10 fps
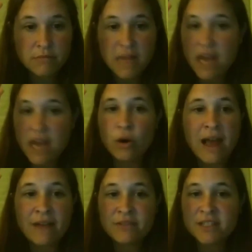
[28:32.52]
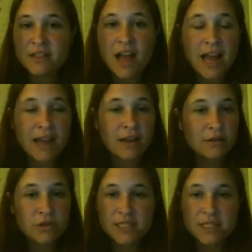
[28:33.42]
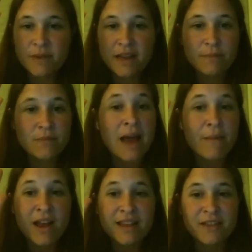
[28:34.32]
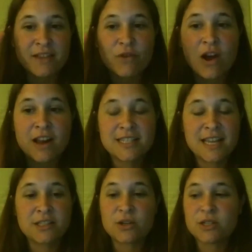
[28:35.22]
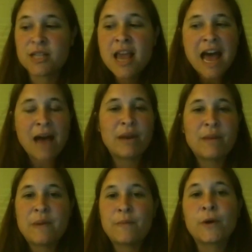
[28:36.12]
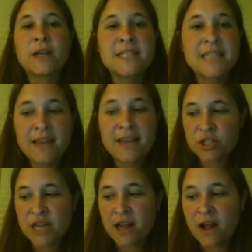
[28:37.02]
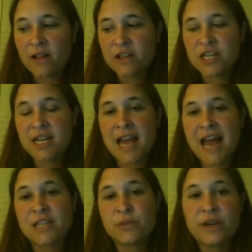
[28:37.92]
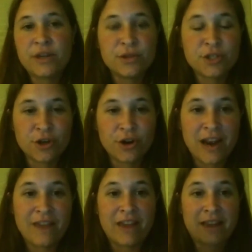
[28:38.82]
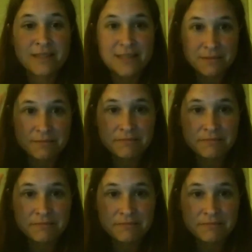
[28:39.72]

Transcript: And you don't have to lie. Trust me, I'm asking for honest answers. How many people can say that Shakeology has reduced your cravings?